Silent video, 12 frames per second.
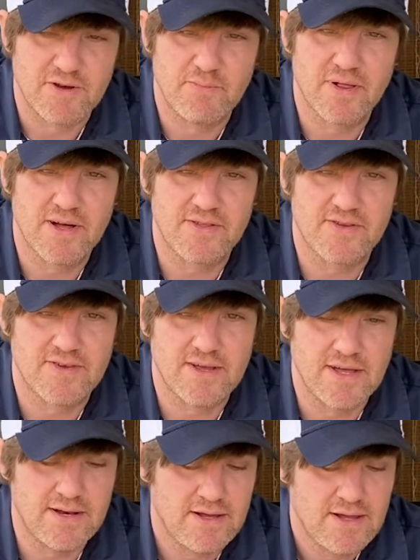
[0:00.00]
You plug this
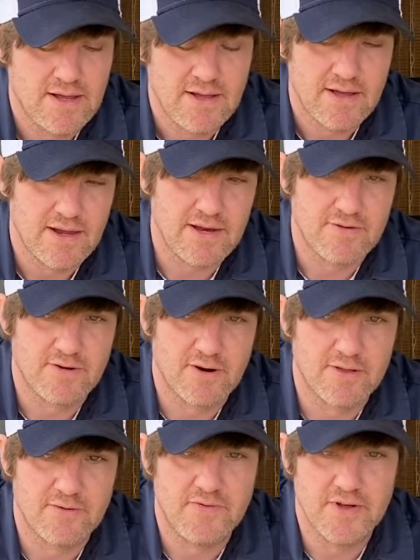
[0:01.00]
in and you turn
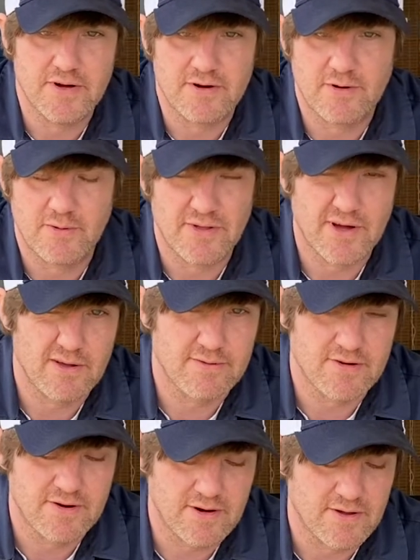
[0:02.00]
on the vehicle without
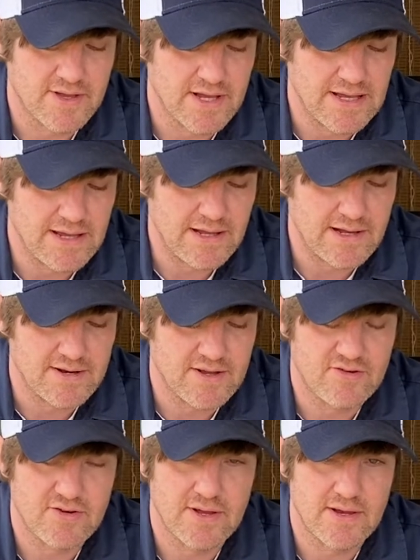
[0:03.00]
turning on the
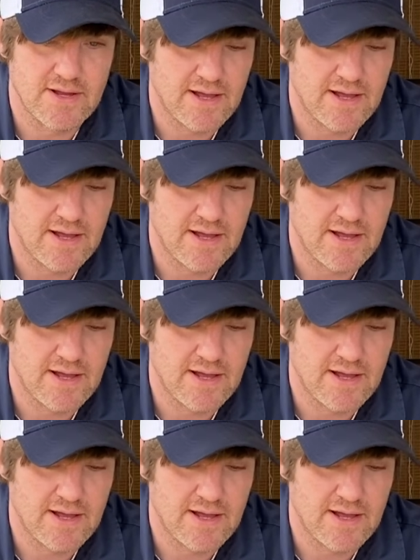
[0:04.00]
ignition,